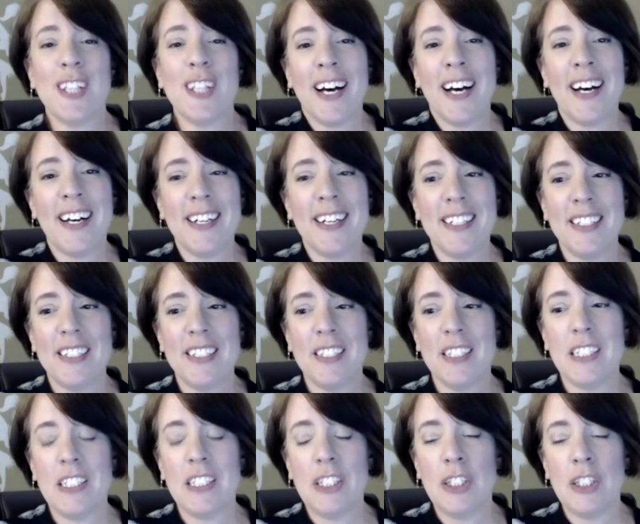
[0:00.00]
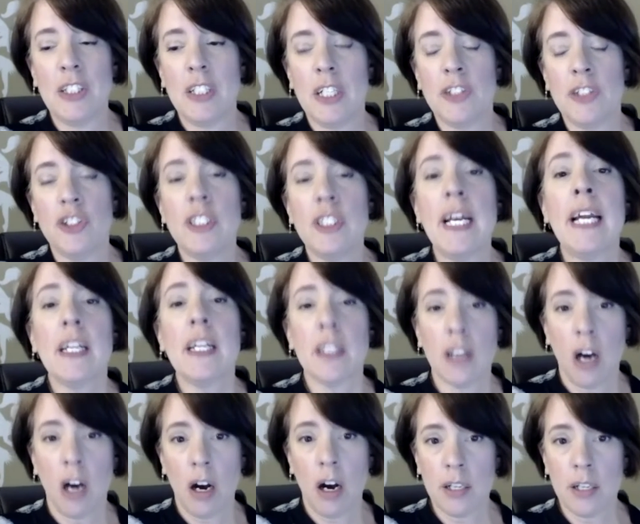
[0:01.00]
a genetic
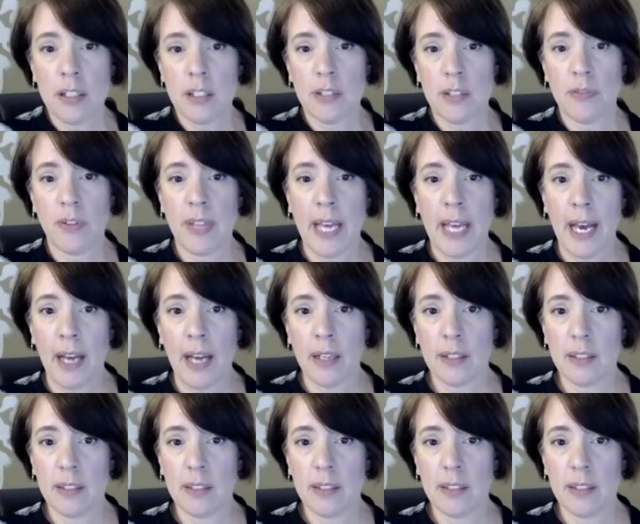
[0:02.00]
cause for that.